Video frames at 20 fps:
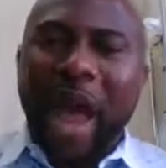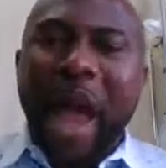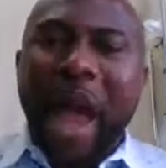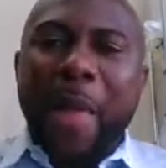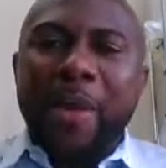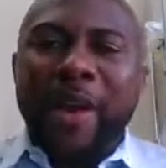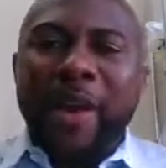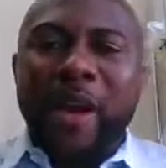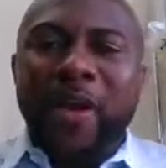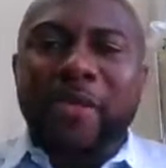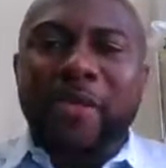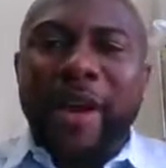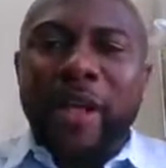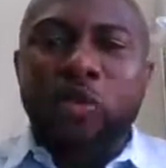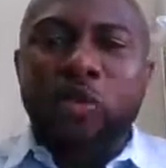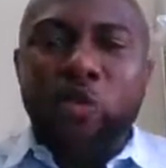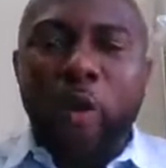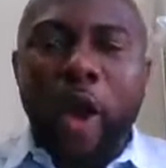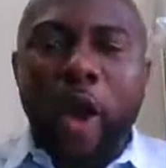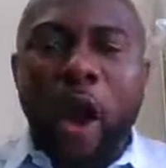Another
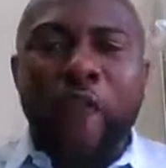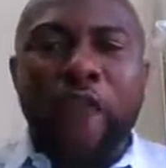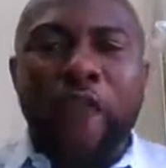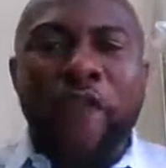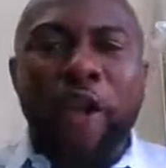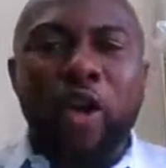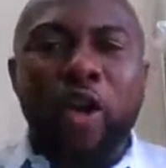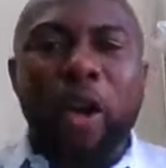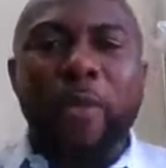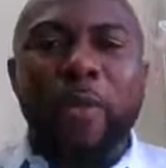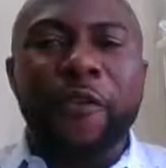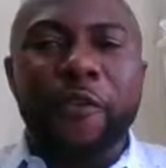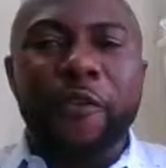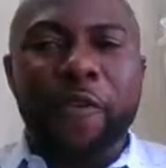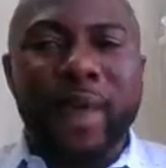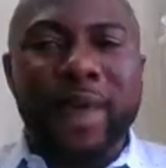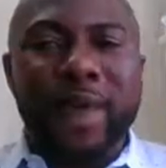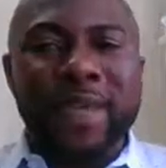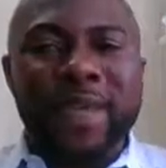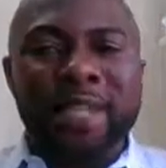great way of overcoming
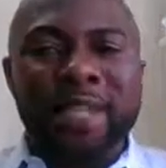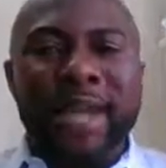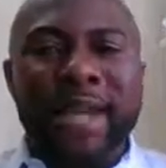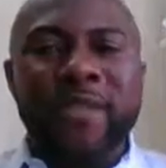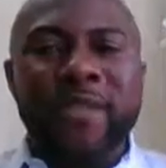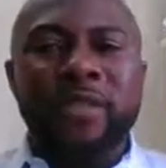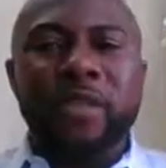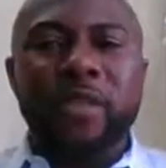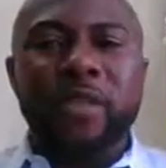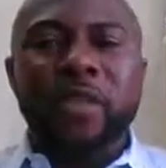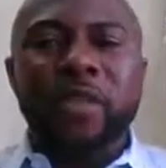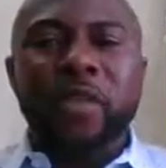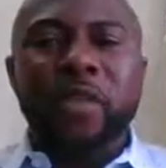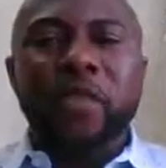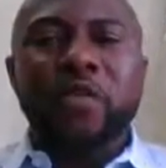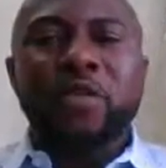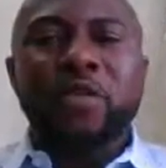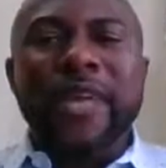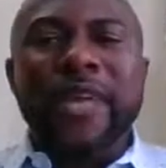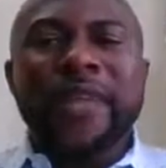fear is that
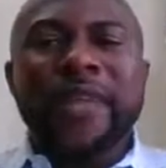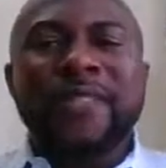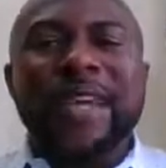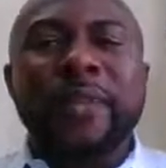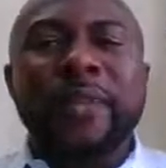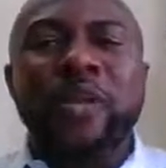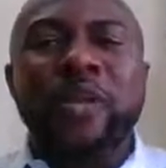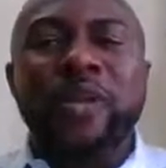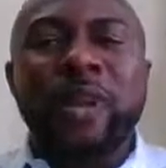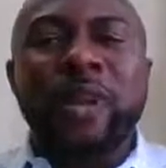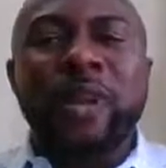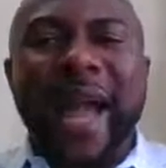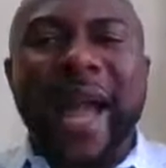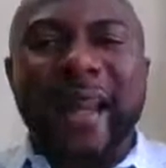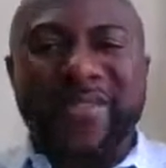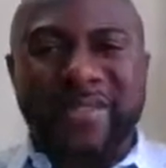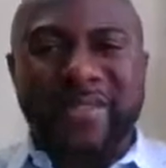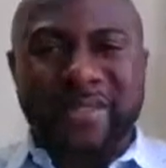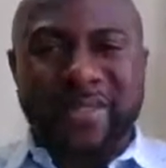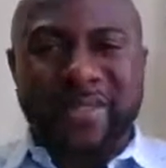you take time to
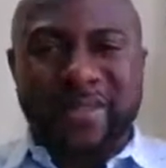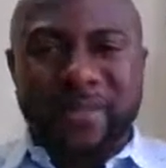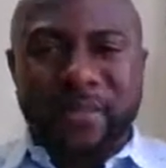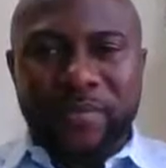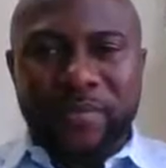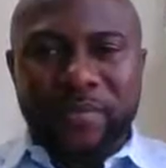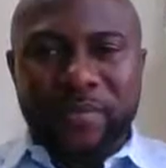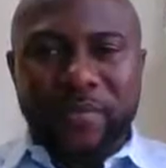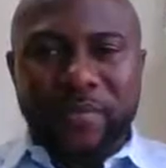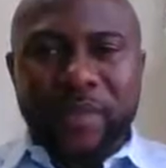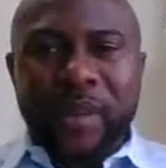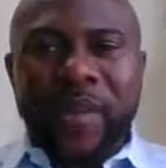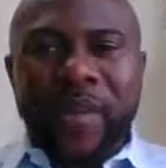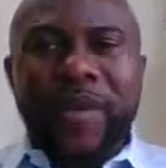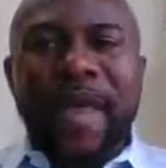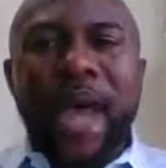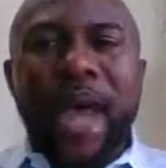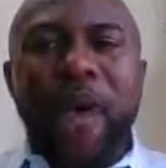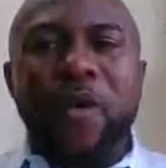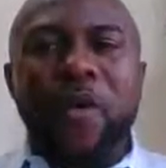relax.
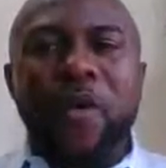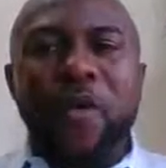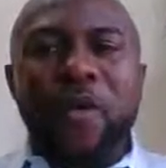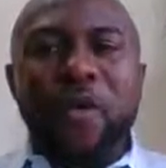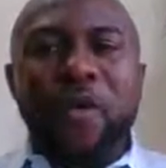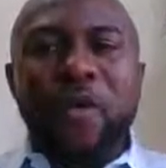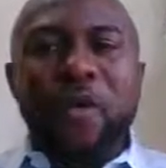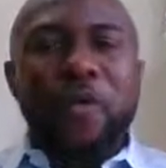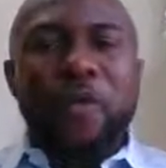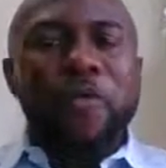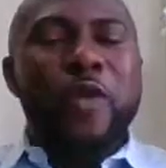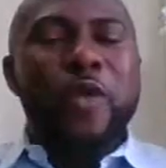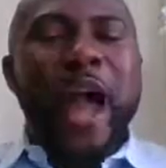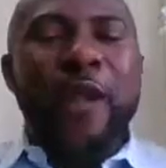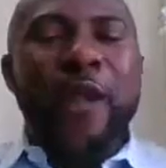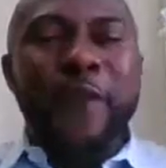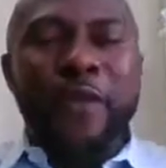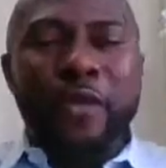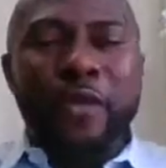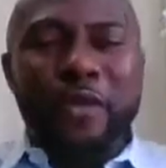Now, you
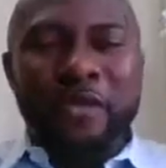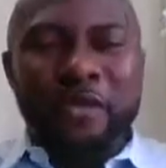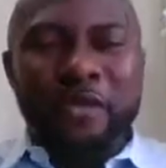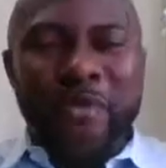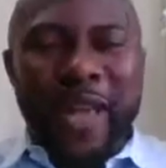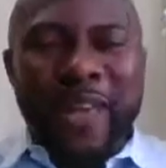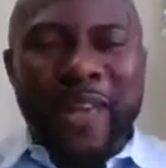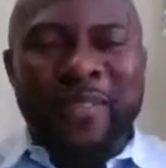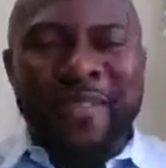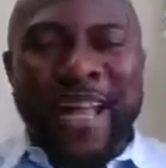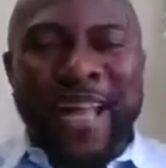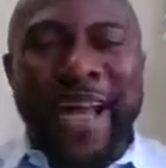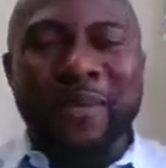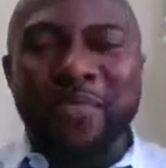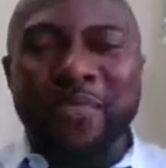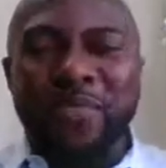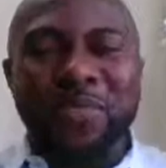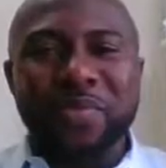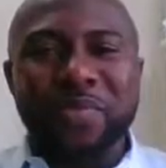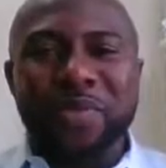have
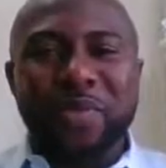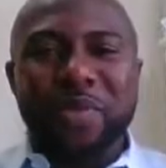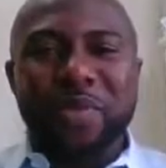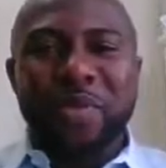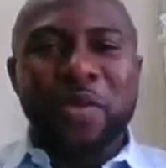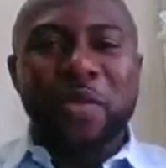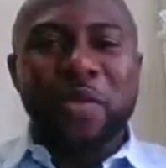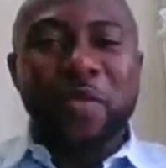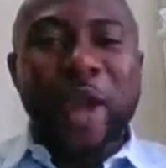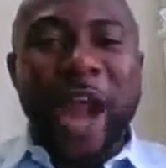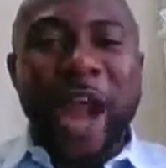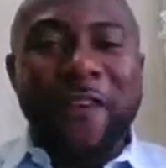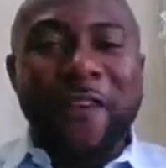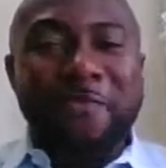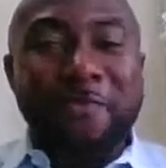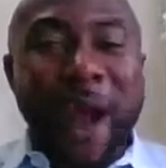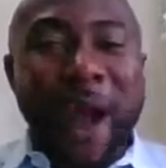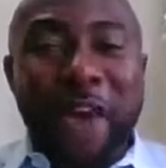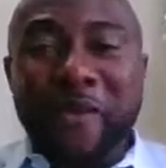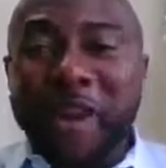exam, you
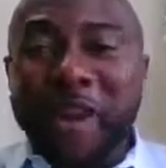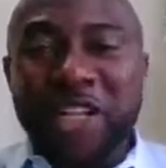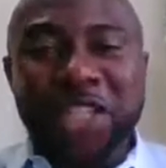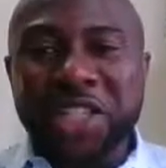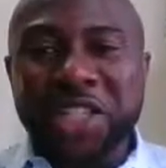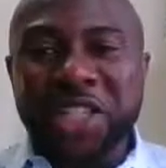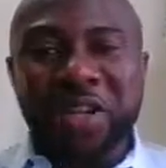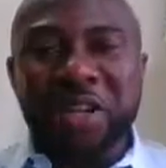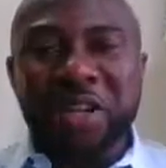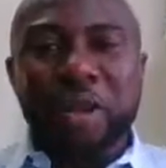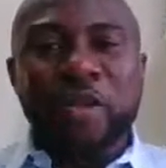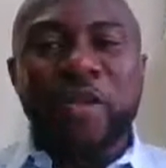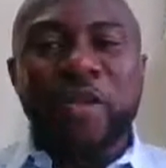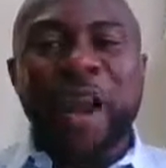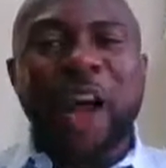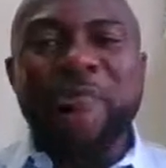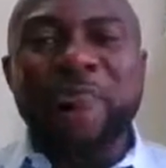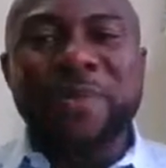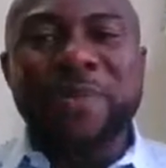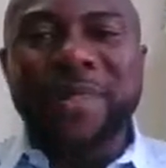have marriage, you
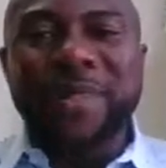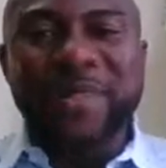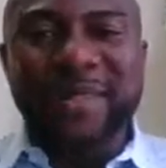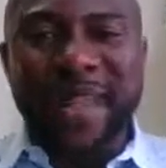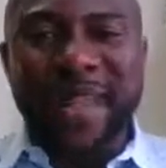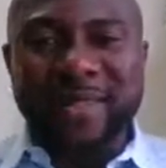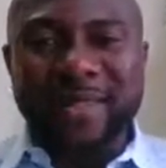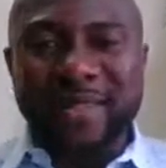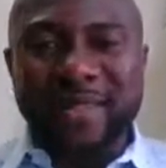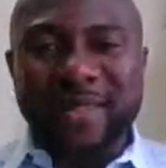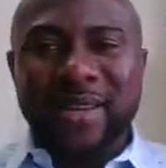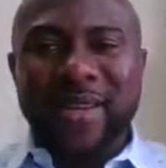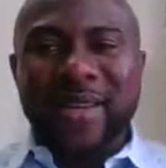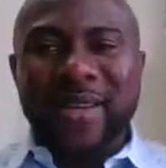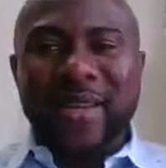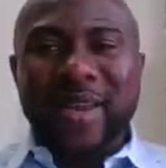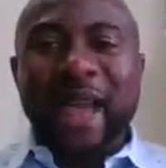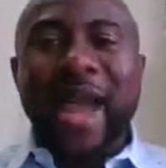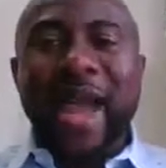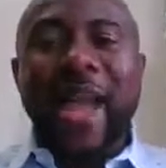have business,
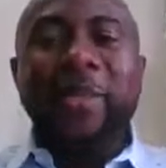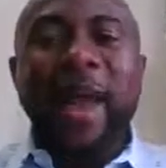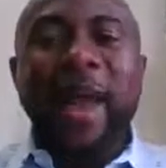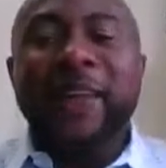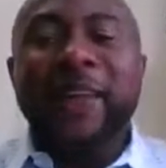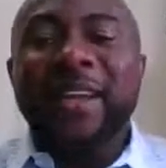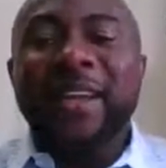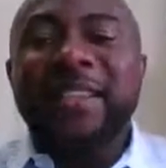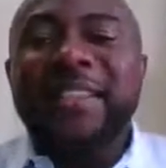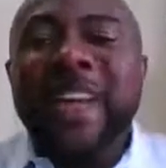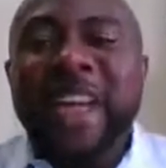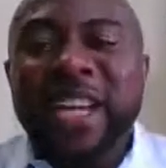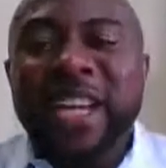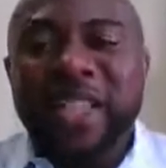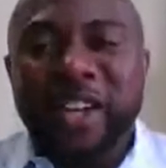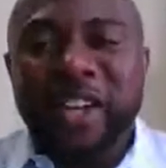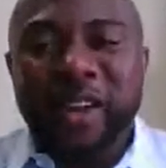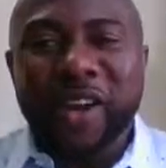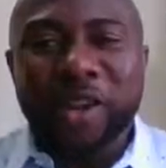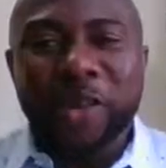and you have that
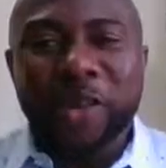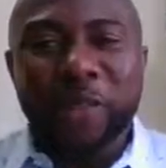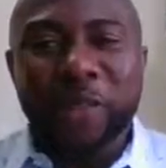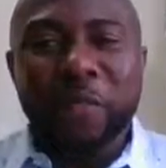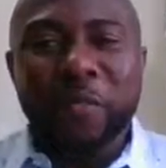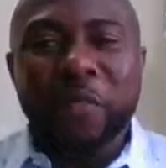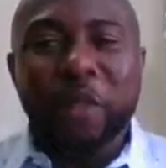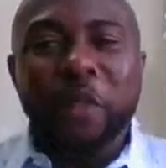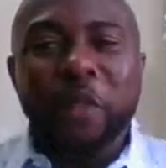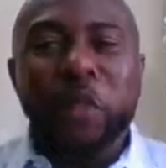tension in you.